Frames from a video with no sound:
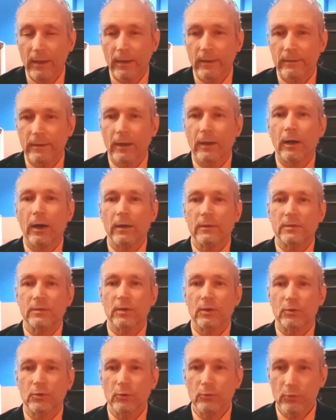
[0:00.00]
the
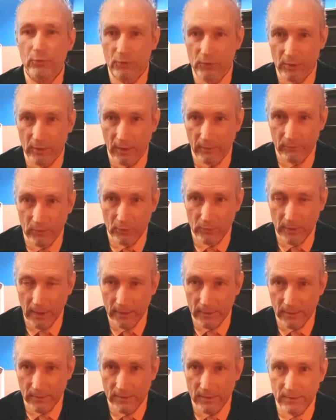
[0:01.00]
Constitution of the
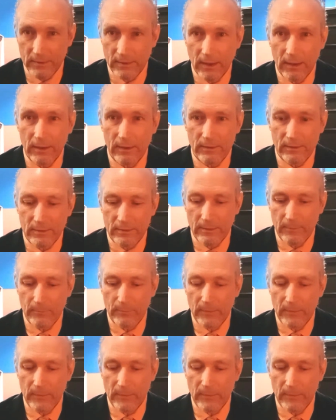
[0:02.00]
United States